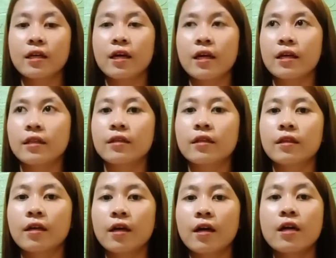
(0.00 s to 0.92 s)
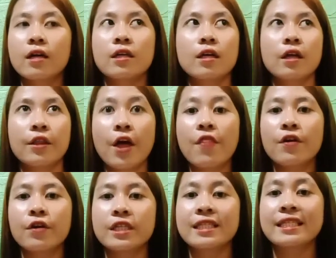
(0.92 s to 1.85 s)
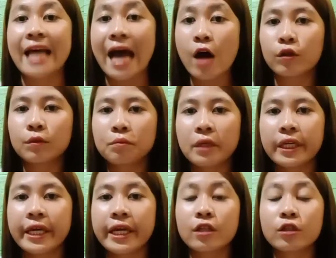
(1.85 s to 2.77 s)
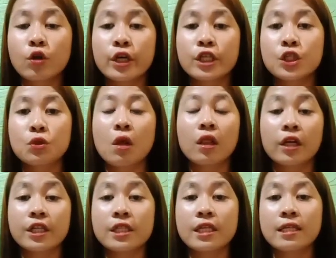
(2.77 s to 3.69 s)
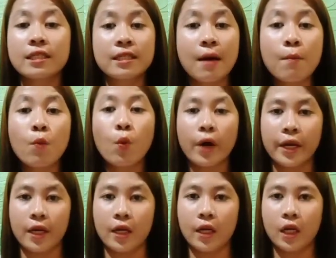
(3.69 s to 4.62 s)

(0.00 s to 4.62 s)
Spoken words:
and another is sound, making a noise to alert someone.